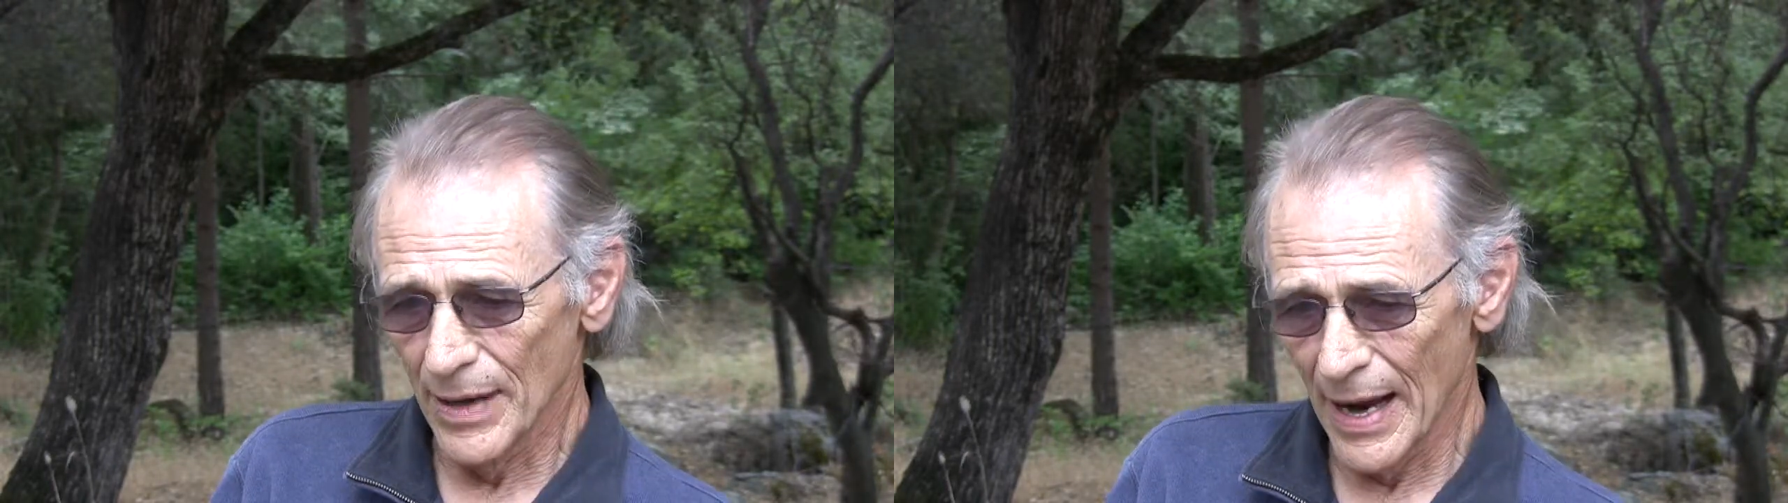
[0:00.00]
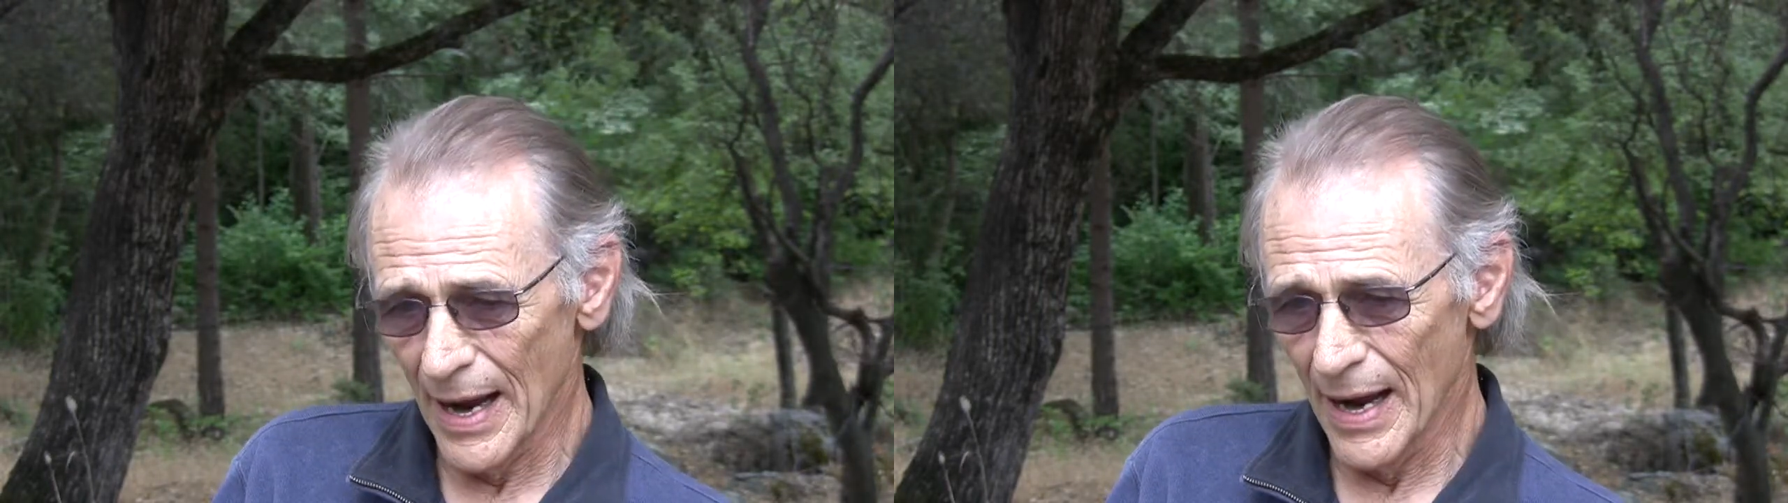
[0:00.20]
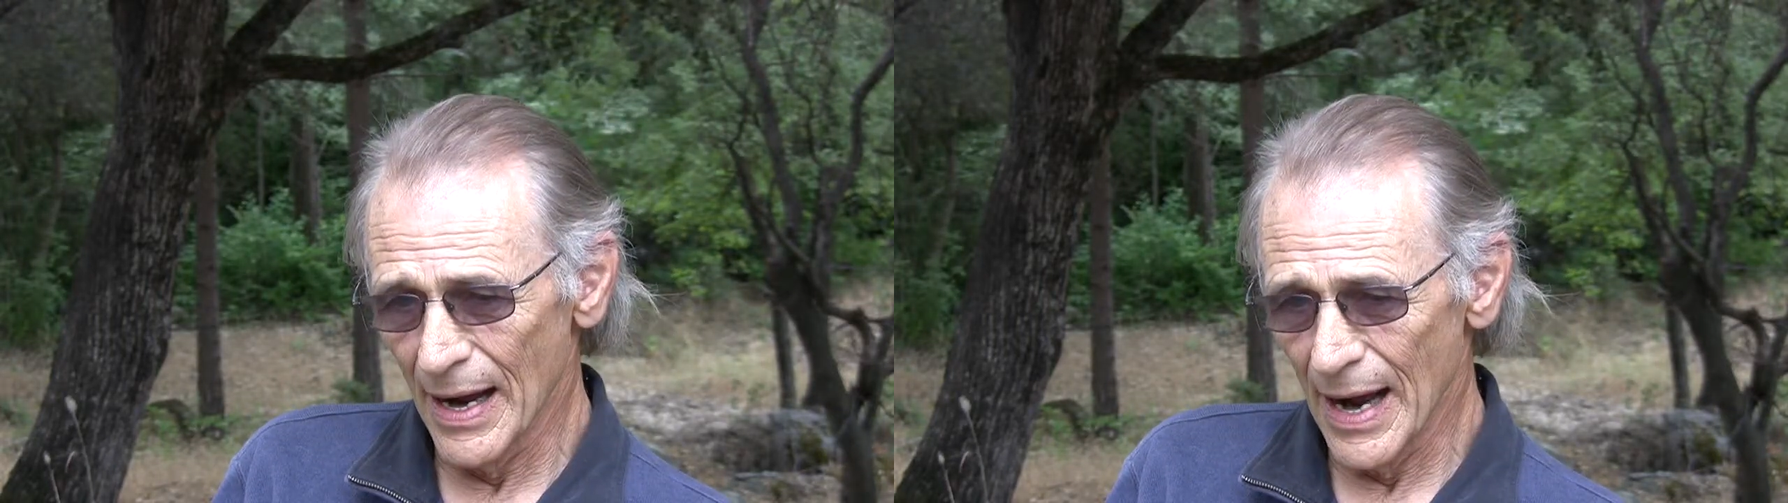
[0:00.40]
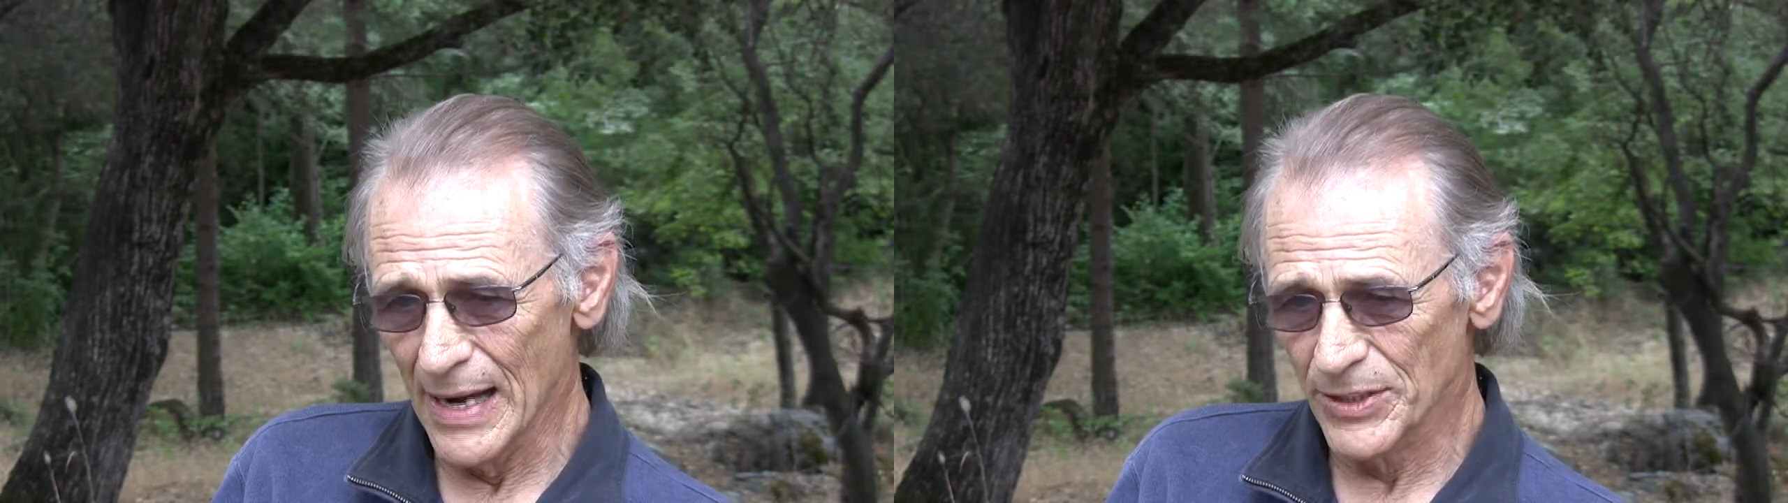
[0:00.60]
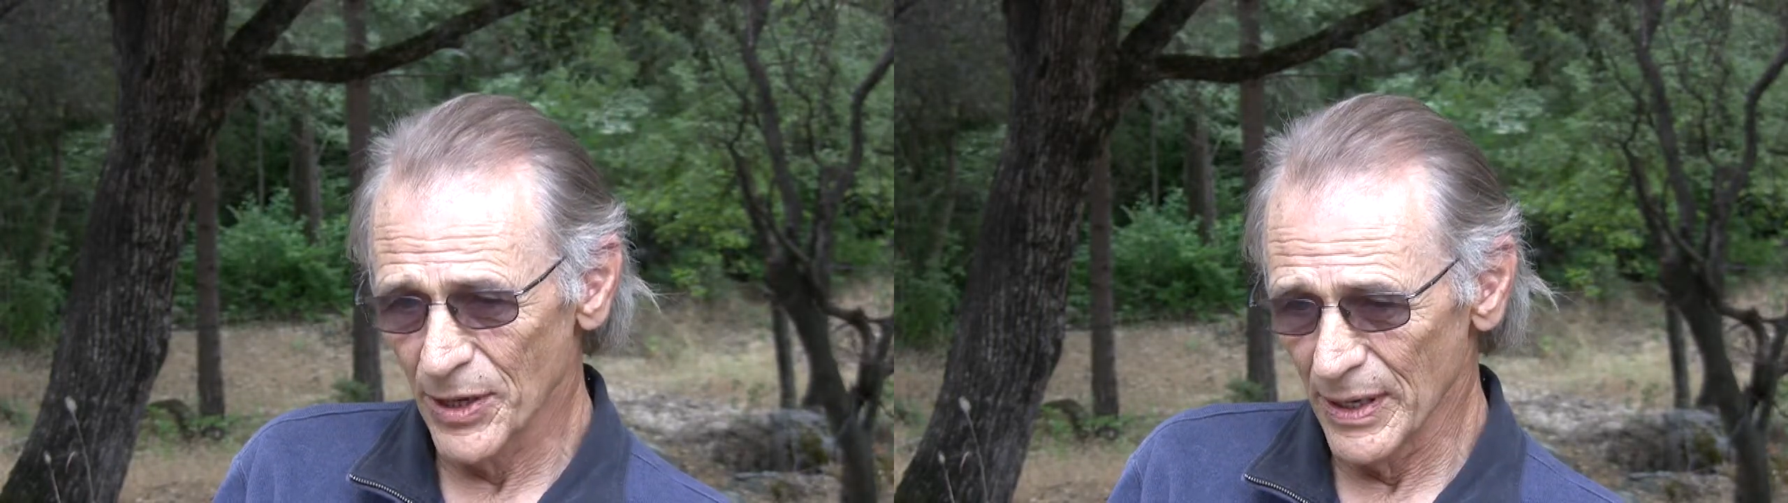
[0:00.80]

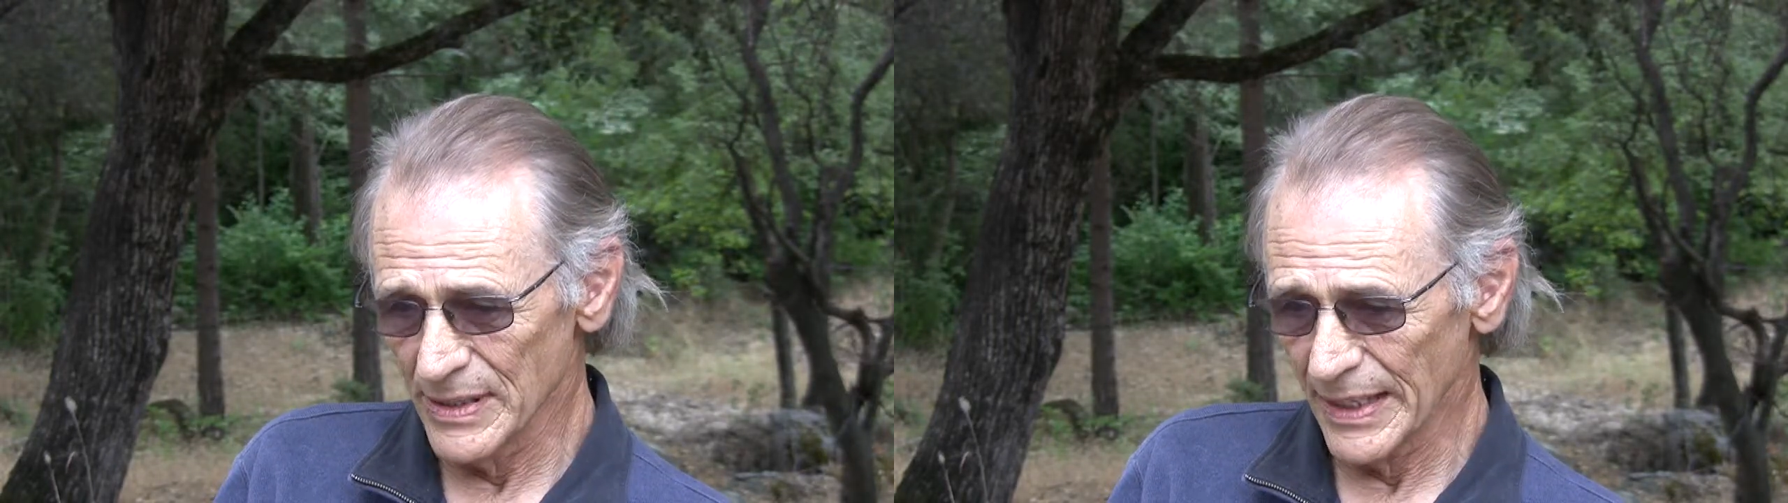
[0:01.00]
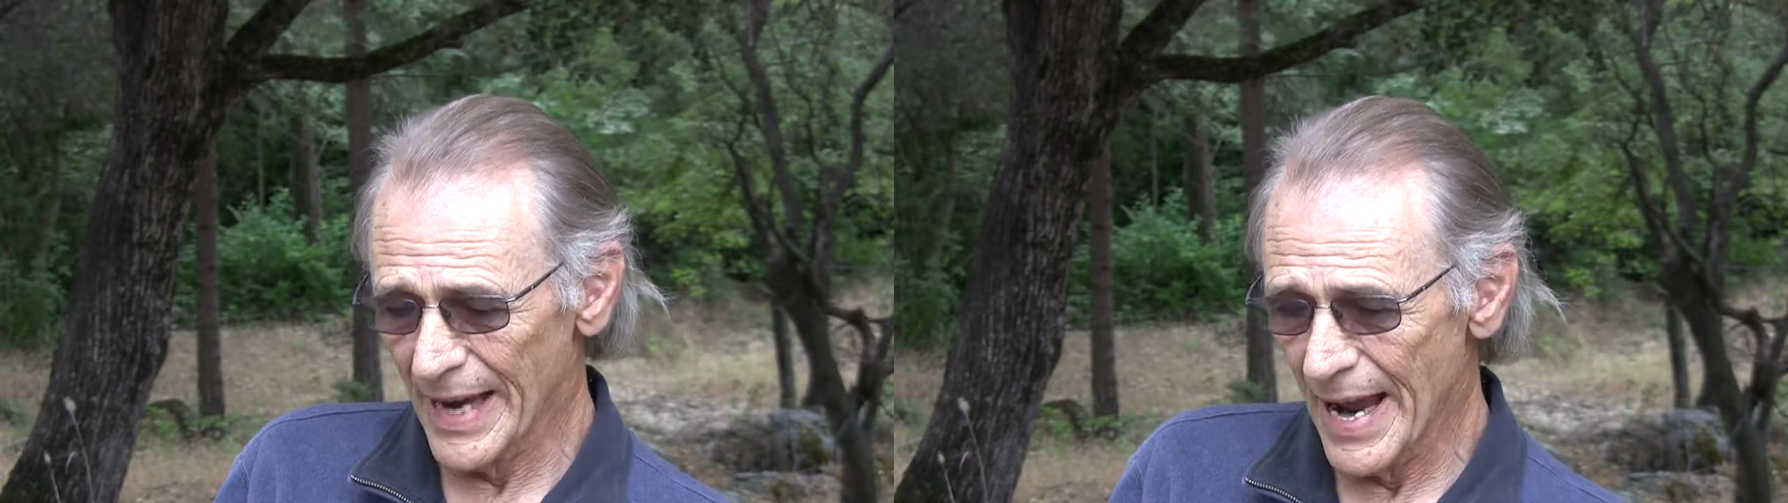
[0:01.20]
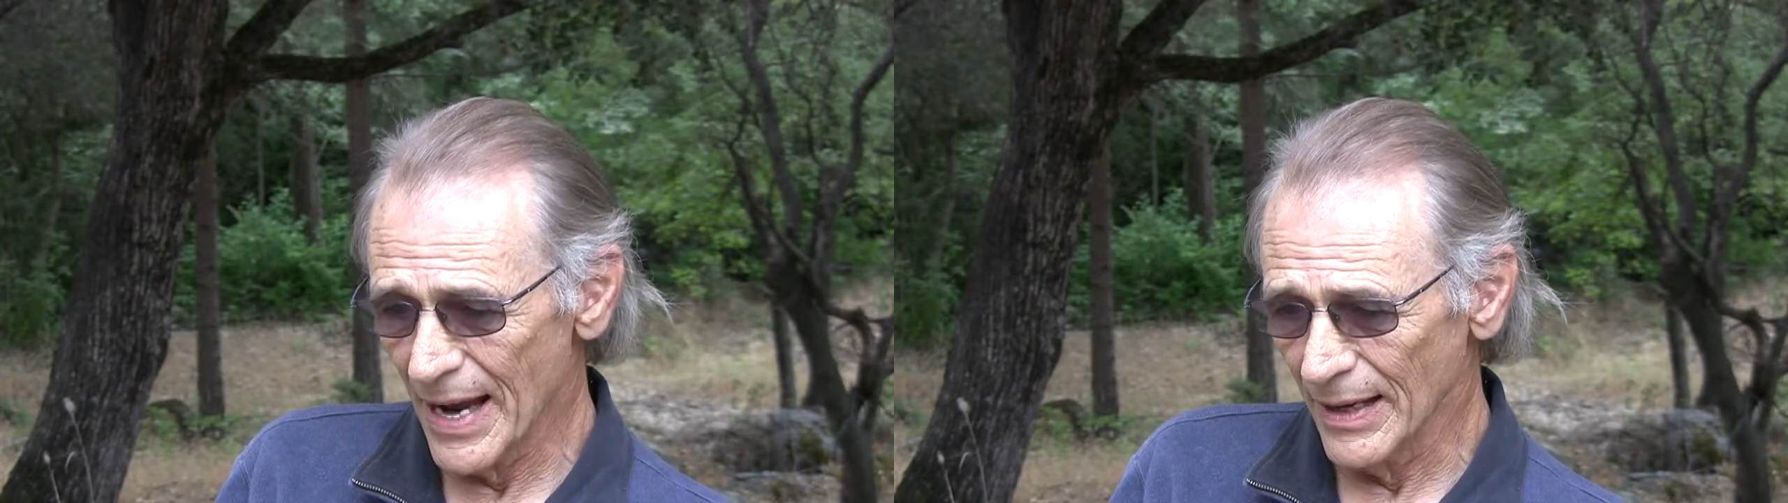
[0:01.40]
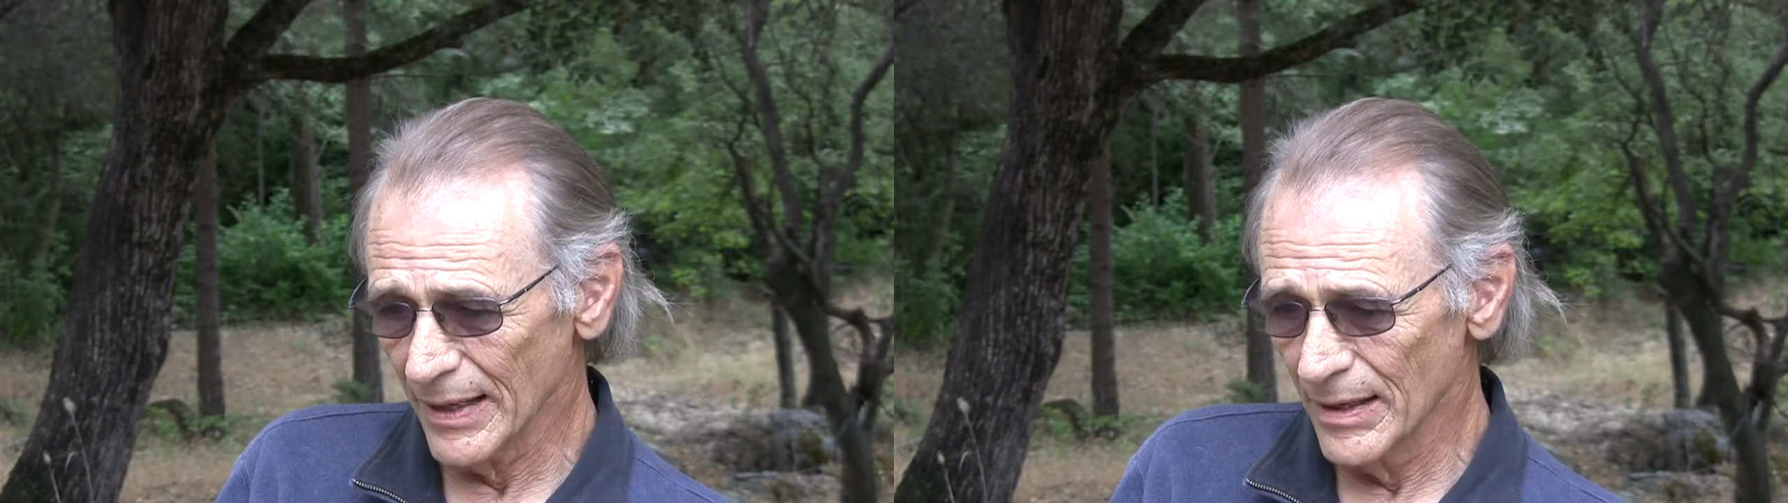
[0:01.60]
as good as it can.